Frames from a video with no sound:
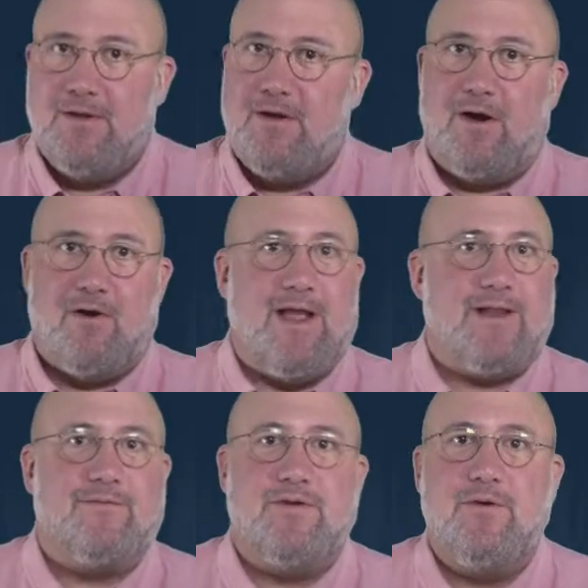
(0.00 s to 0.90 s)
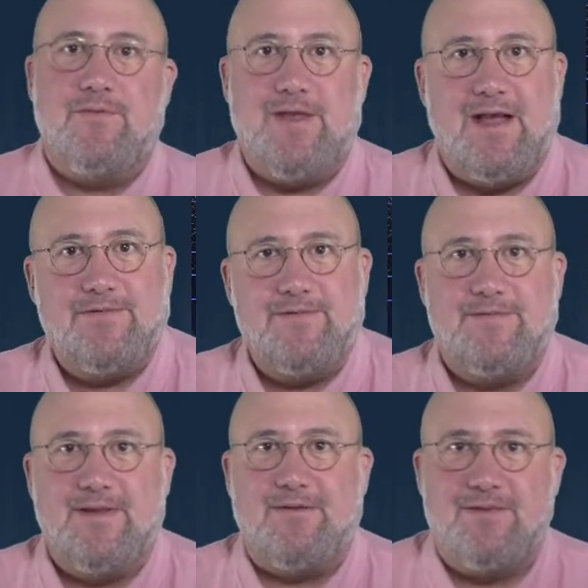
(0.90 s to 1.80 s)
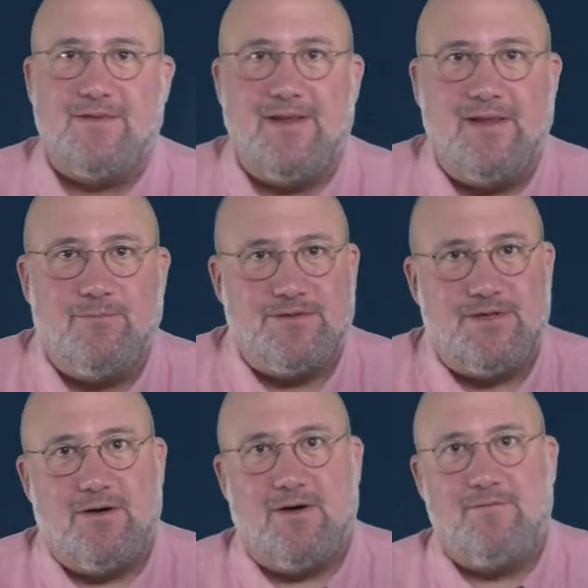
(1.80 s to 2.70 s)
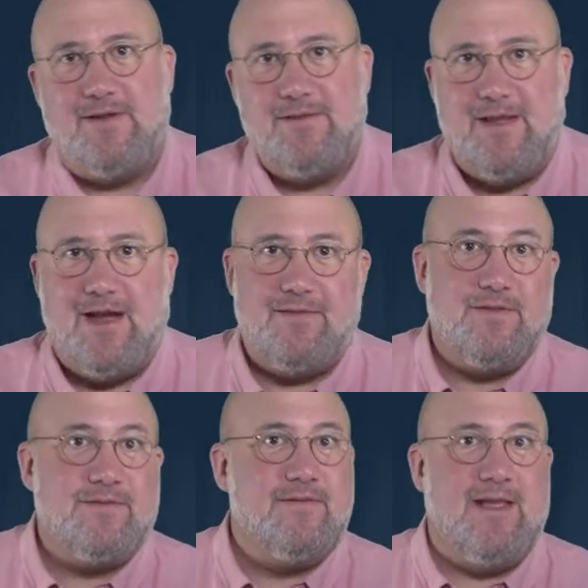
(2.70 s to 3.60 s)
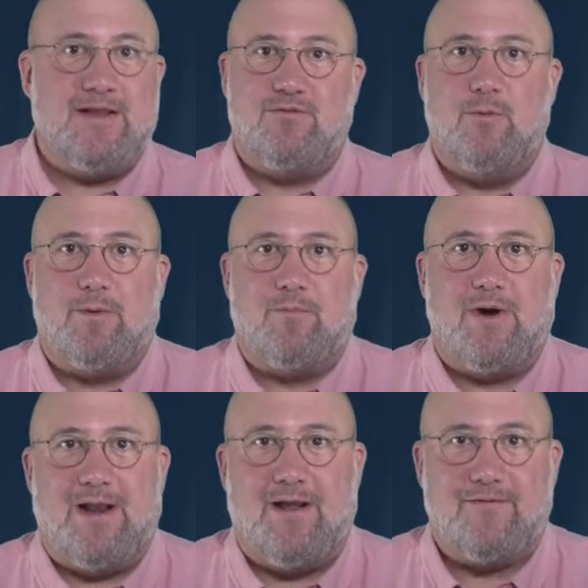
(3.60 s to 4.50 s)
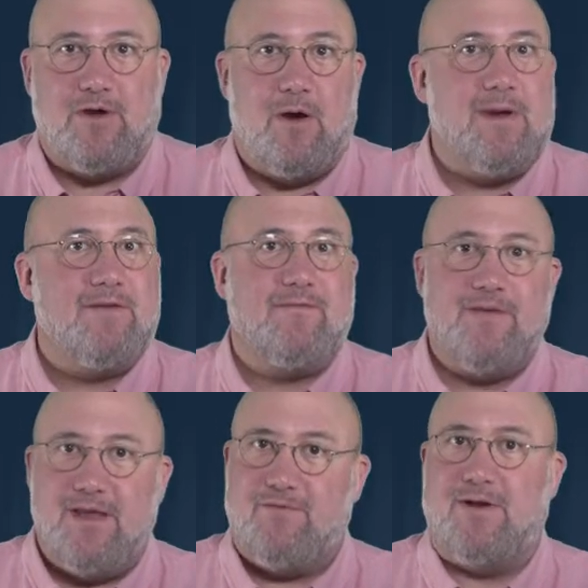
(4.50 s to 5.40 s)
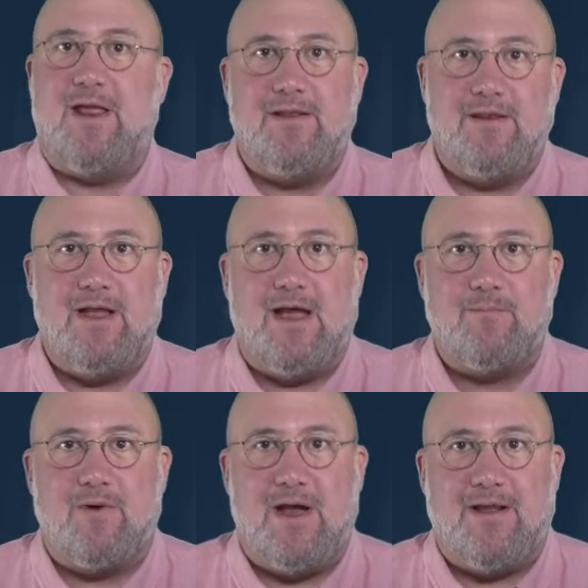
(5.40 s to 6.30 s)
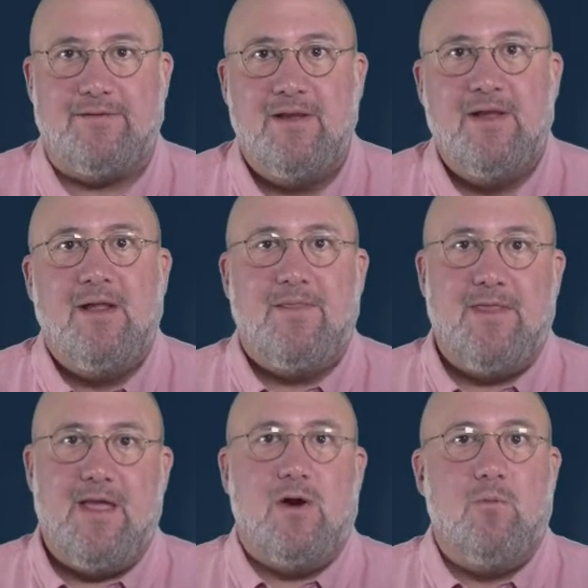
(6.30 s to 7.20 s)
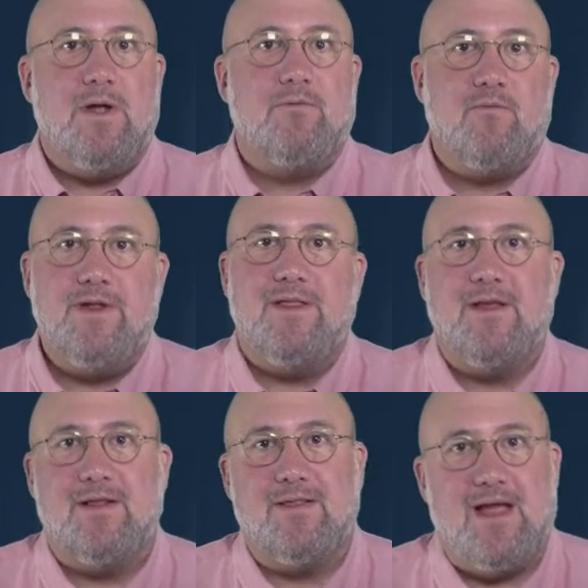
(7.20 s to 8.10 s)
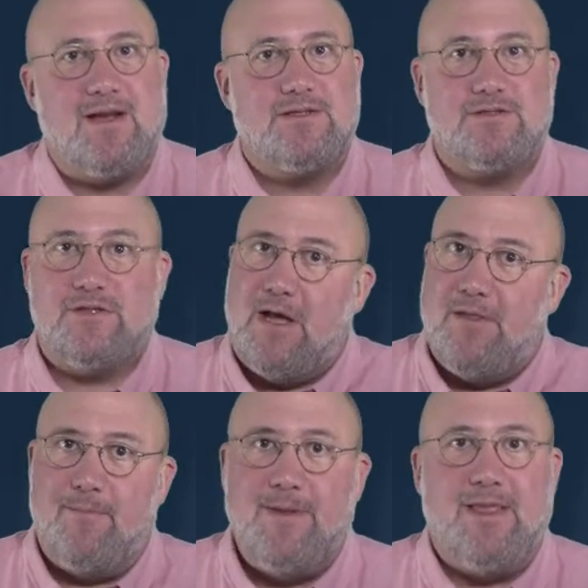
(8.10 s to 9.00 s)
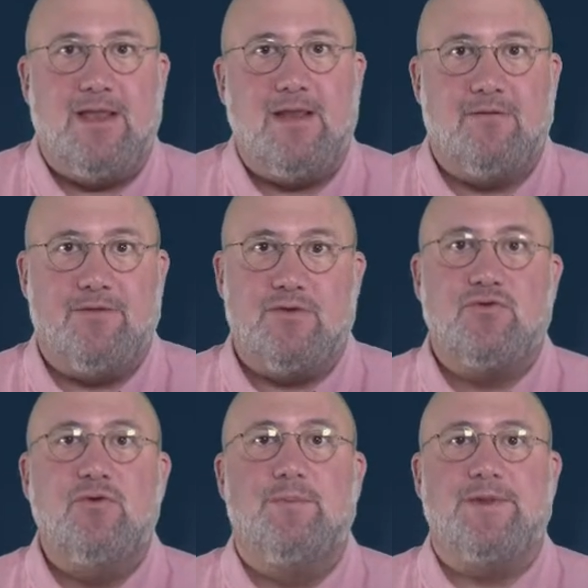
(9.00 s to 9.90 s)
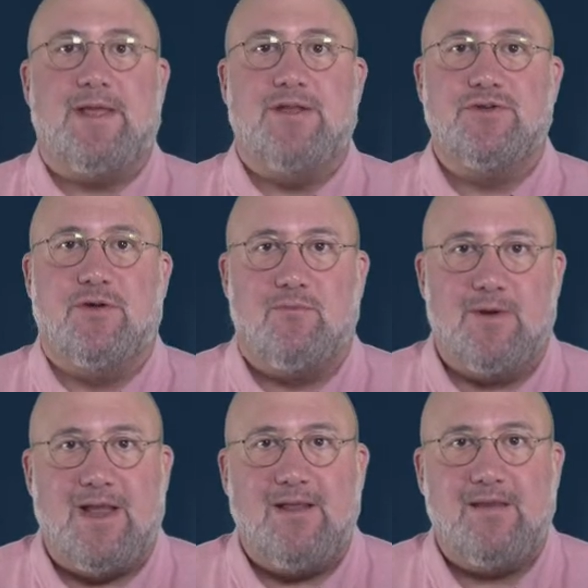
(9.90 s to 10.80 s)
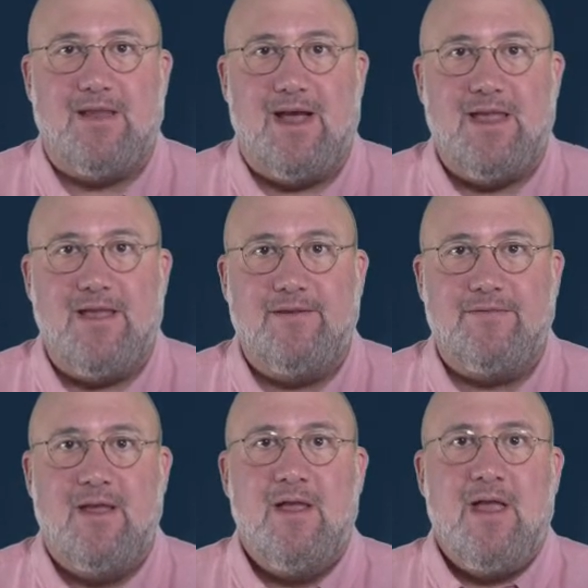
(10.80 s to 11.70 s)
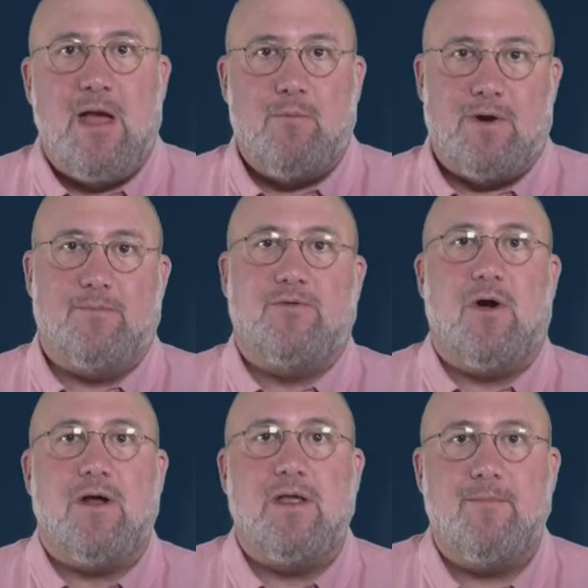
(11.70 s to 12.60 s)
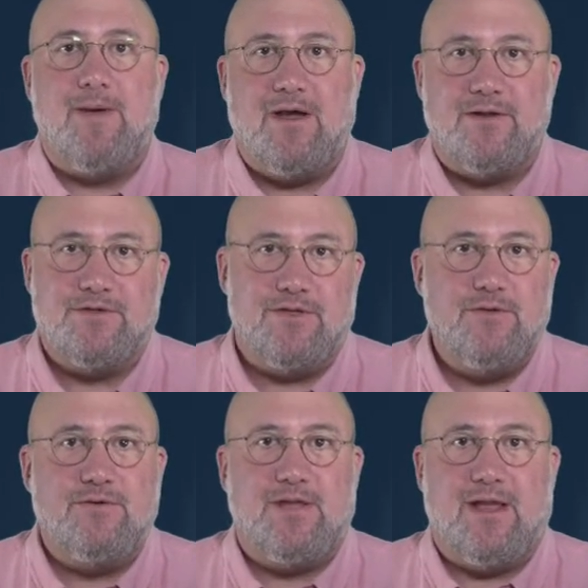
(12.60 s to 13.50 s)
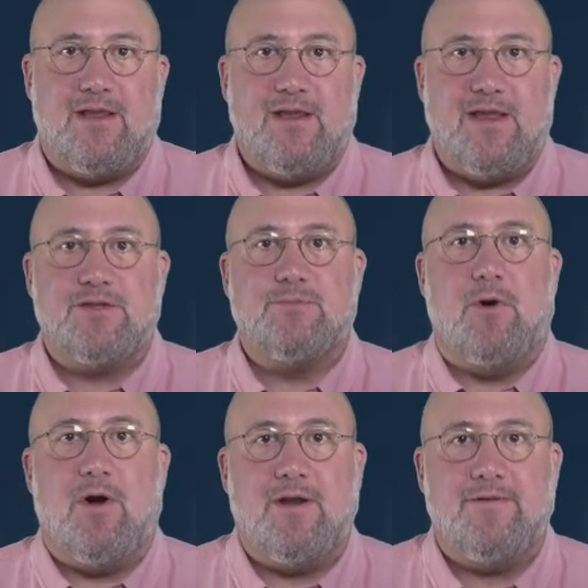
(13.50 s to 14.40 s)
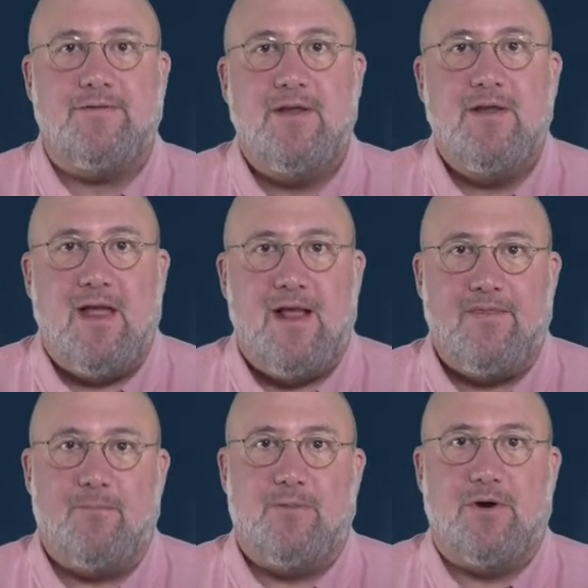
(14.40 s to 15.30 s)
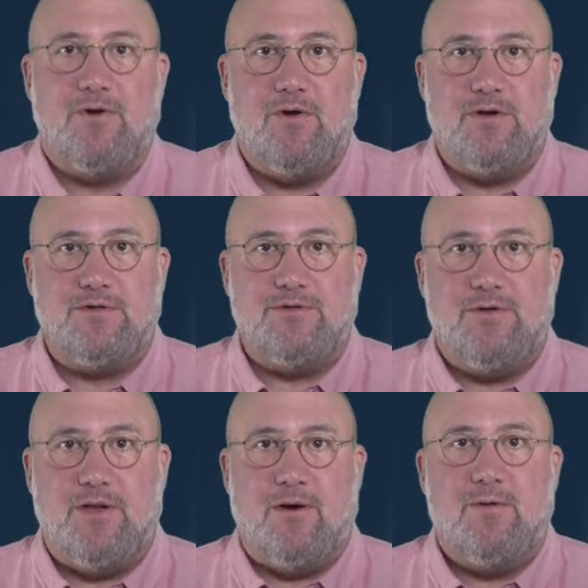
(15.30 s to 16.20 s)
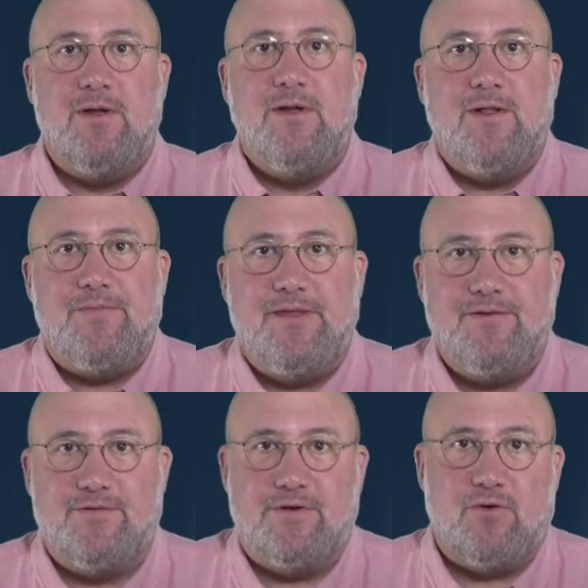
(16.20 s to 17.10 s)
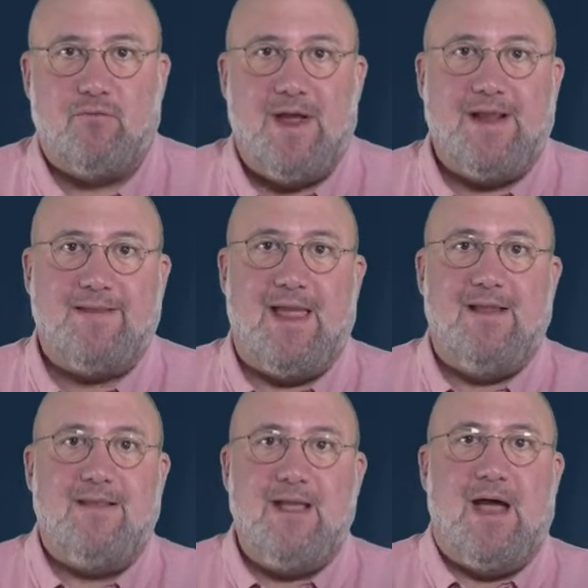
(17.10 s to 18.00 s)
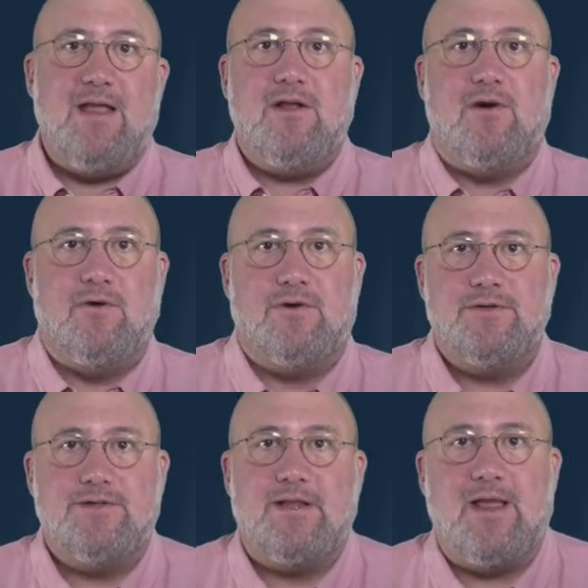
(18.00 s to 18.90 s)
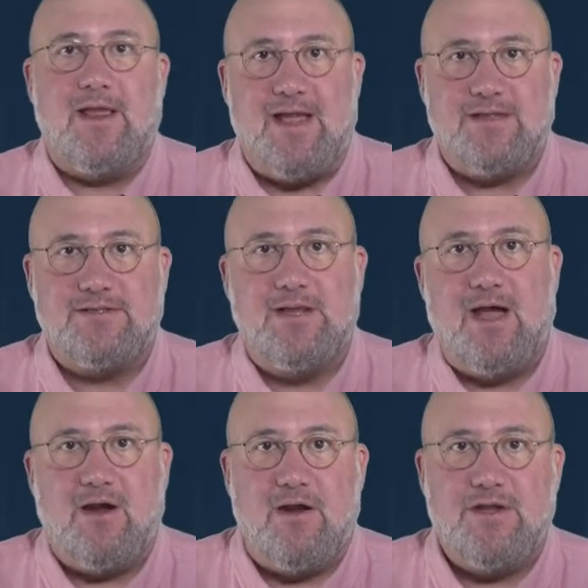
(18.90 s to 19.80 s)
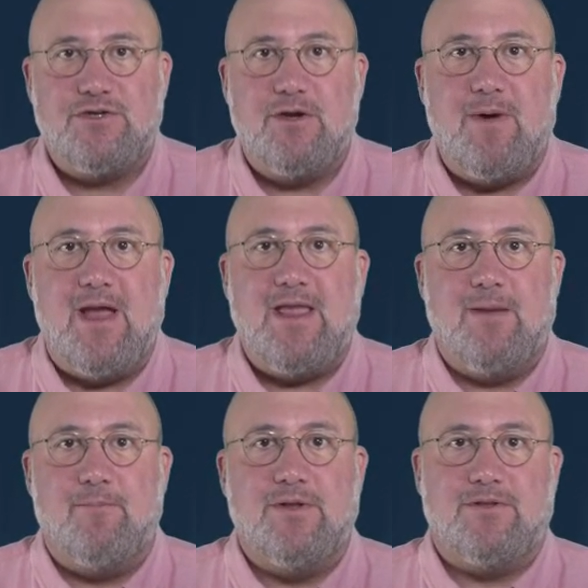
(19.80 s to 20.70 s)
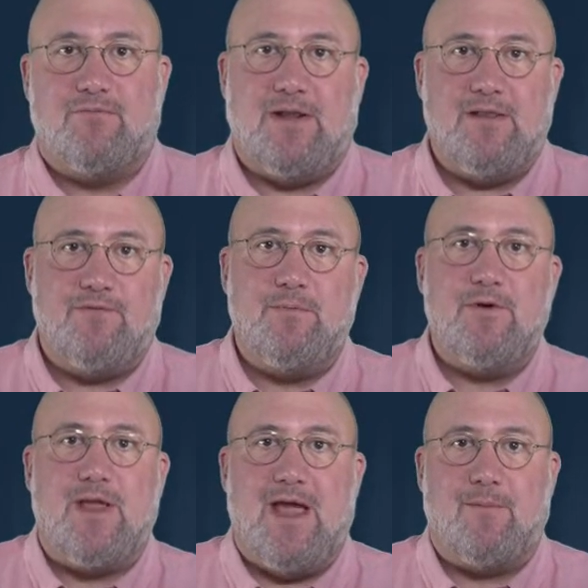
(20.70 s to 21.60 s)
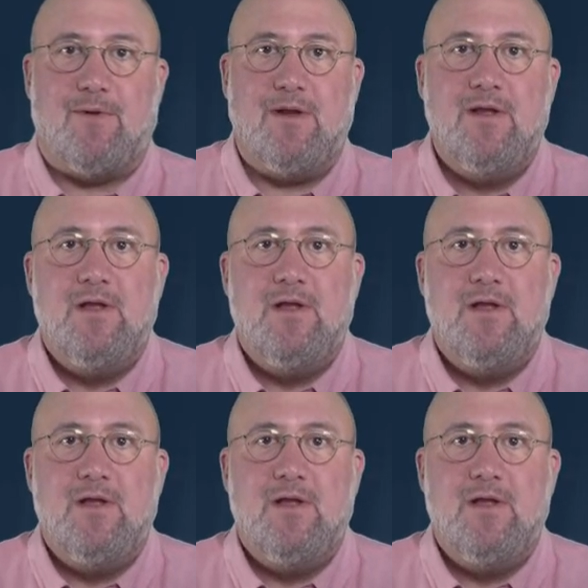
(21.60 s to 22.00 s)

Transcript: All right, if two thousand seventeen was the year of N D I, then this next group of products are my favorite N D I products. They are what really unlocks the beginning of the true potential of what N D I is. And what I'm talking about is the NewTek Connect Sparks and the BirdDog Studio. These are direct N D I encoders. They take S D I or H D M I input directly from your camera,